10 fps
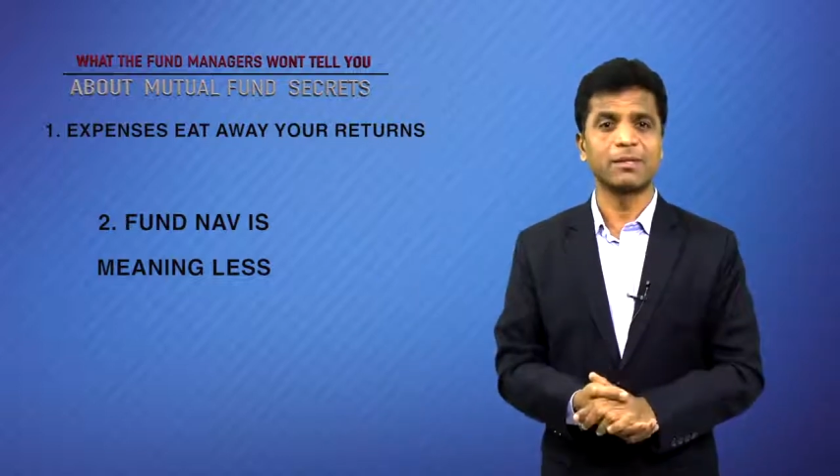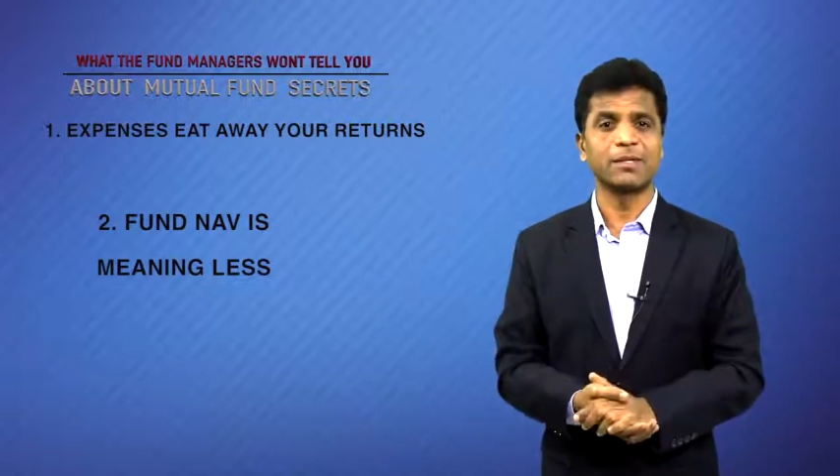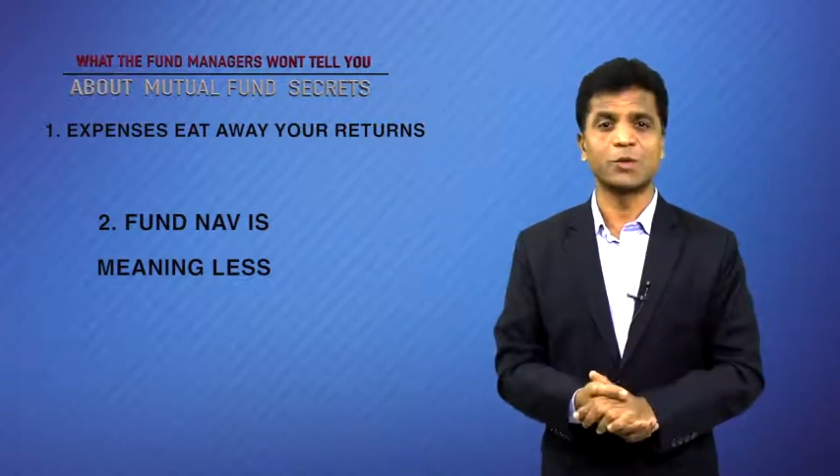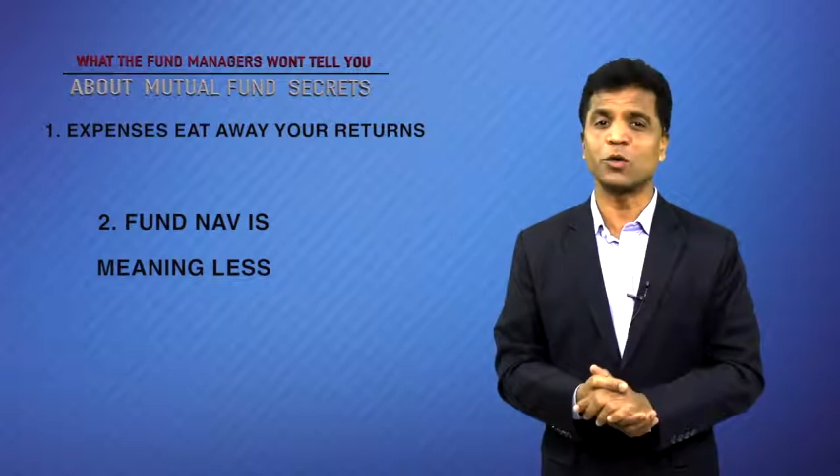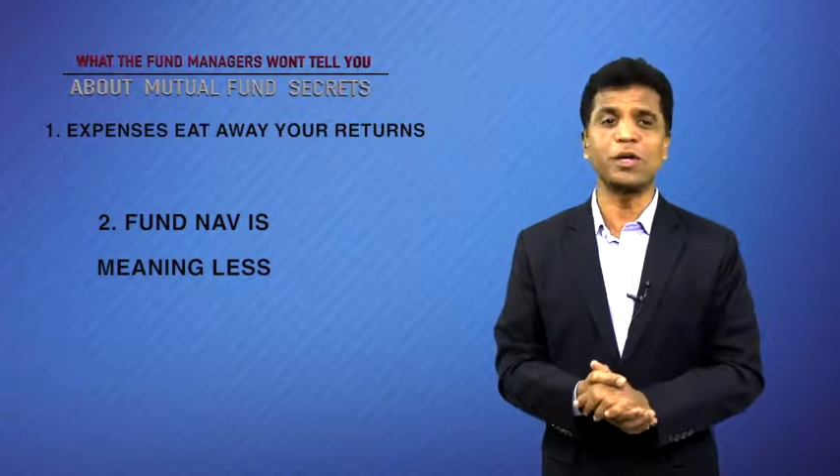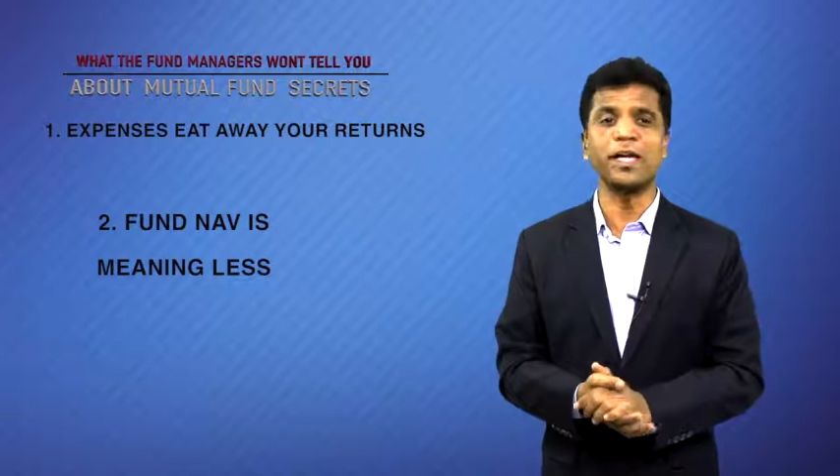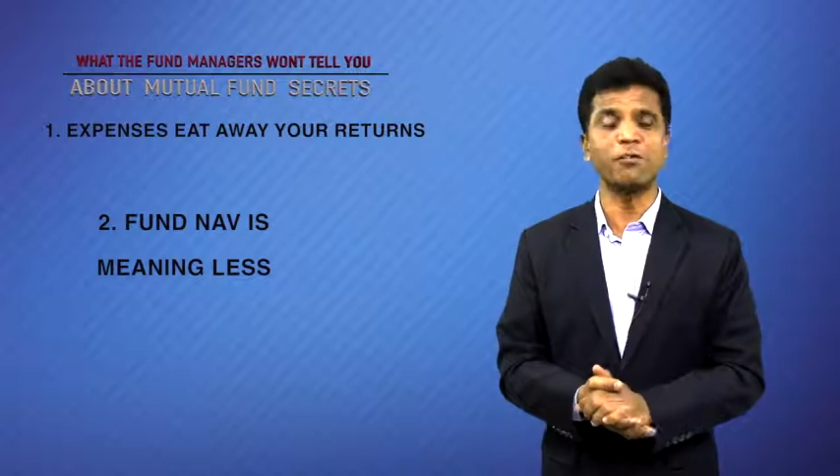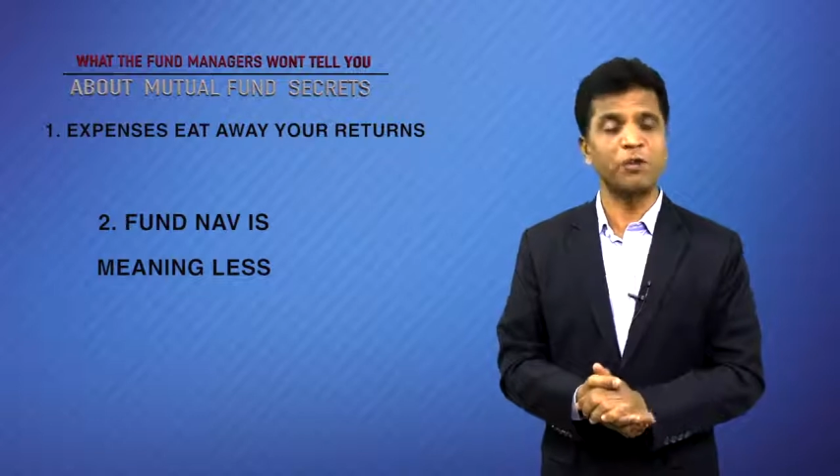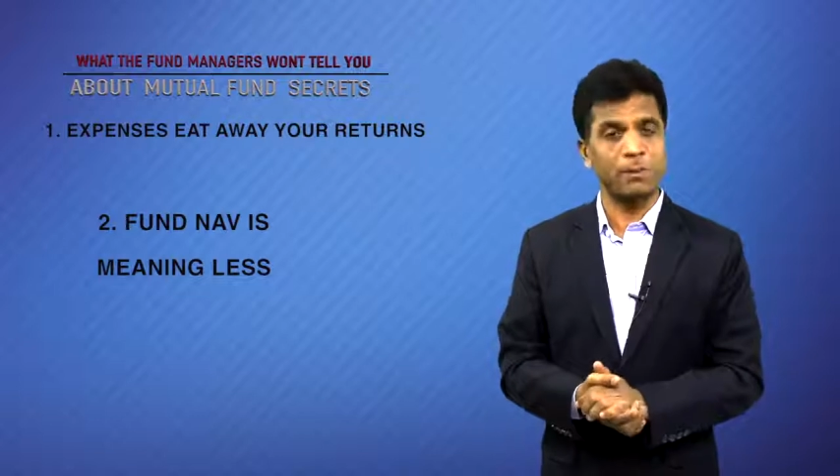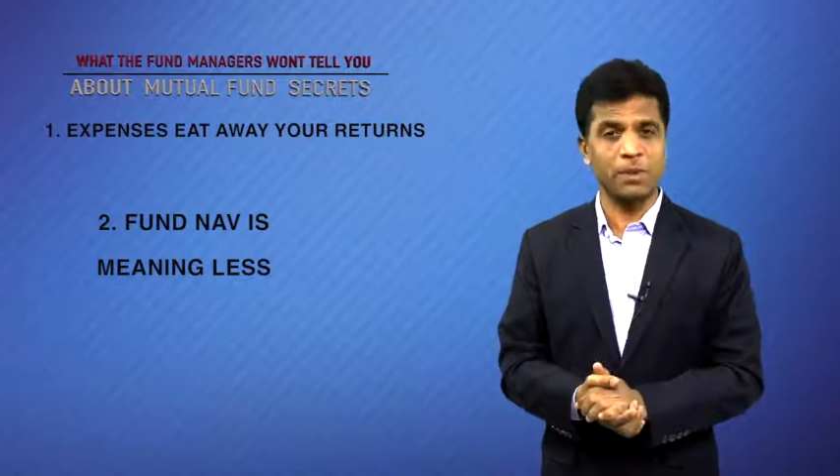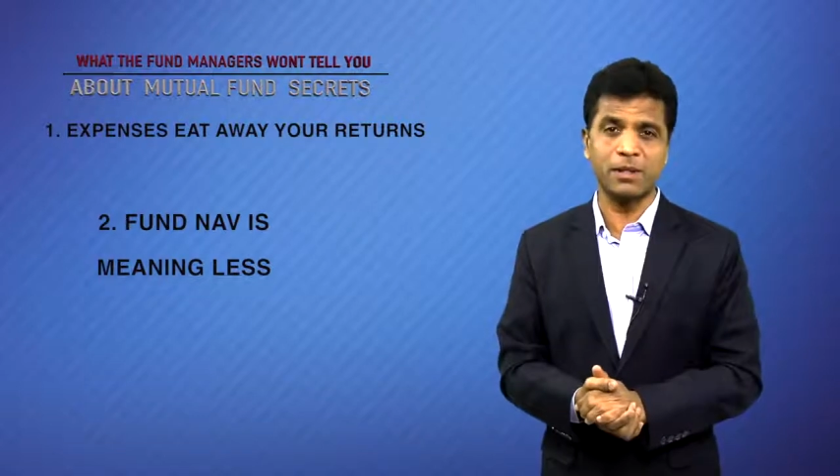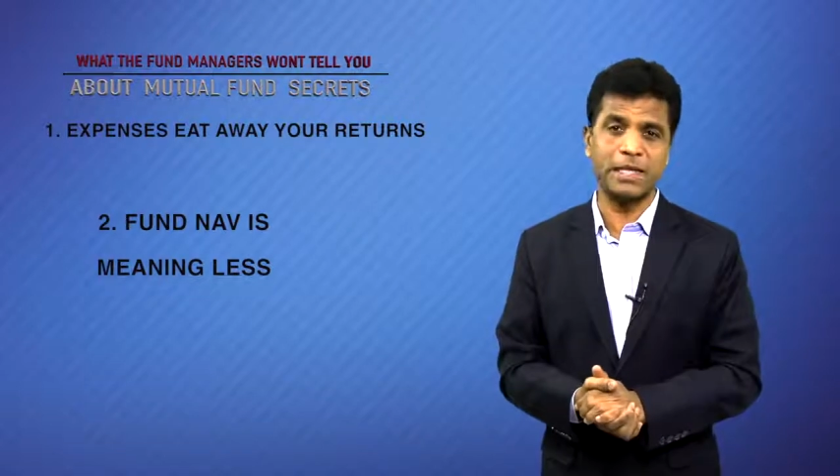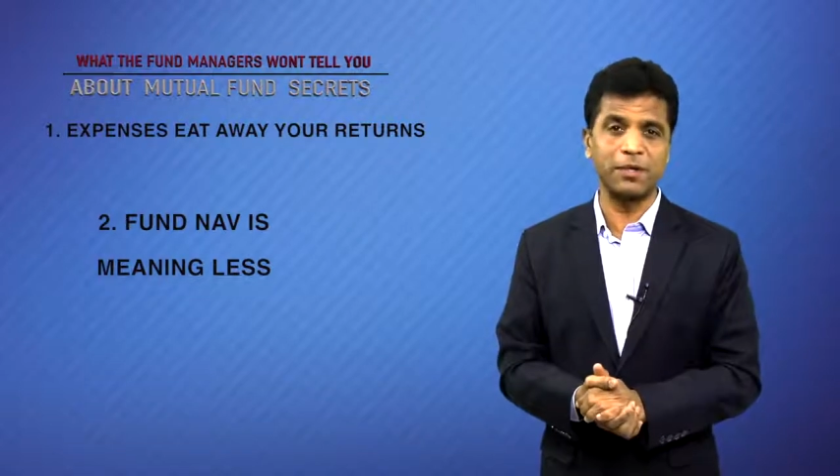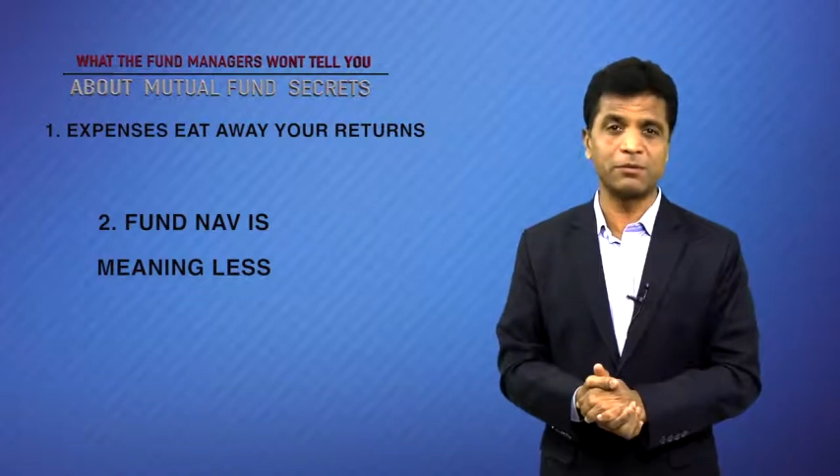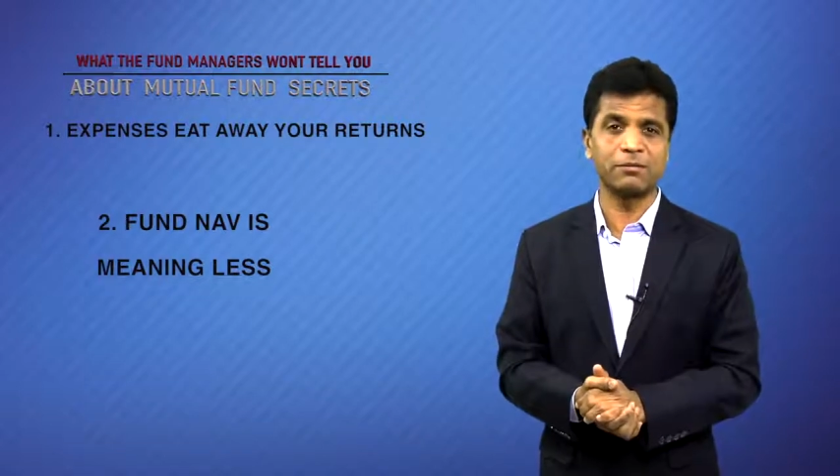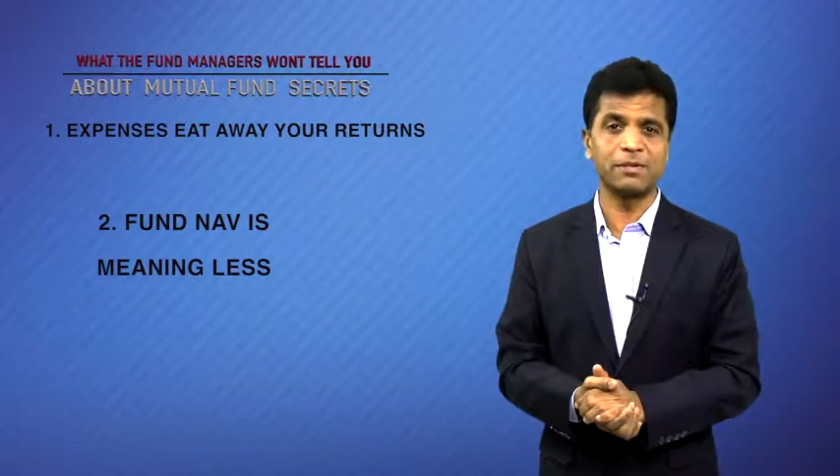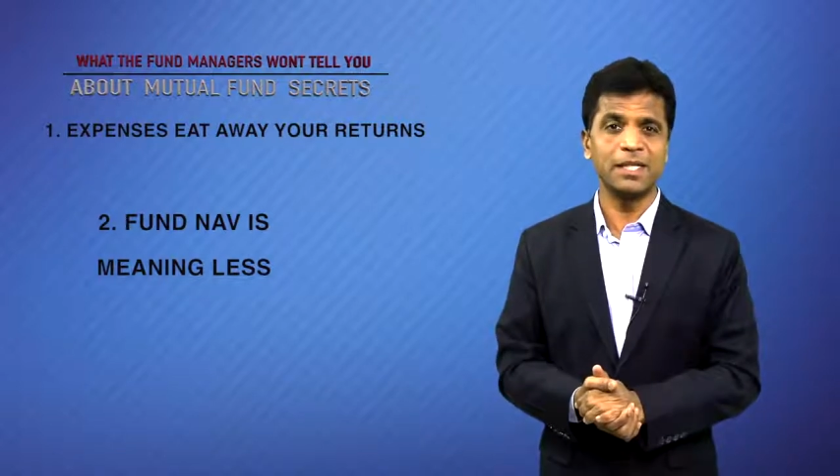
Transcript: Sorry if I am hurting you.